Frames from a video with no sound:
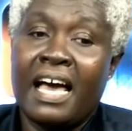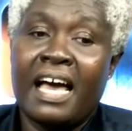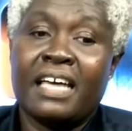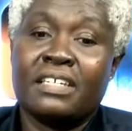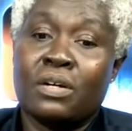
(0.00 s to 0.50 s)

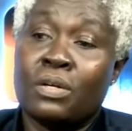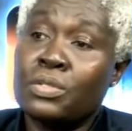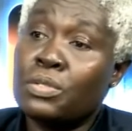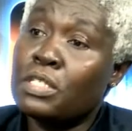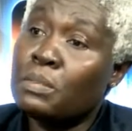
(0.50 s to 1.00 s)
and
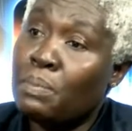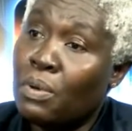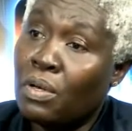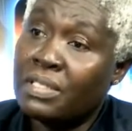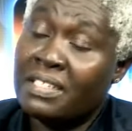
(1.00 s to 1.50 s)
also
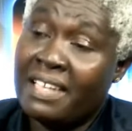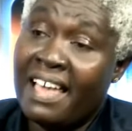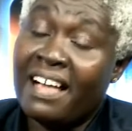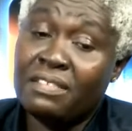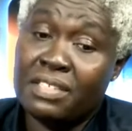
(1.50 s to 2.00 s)
support the
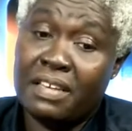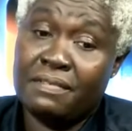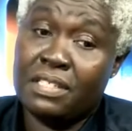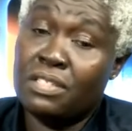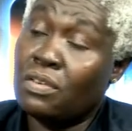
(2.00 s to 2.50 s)
health
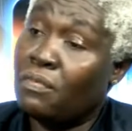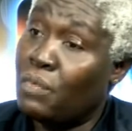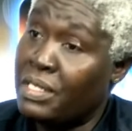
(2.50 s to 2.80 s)
services of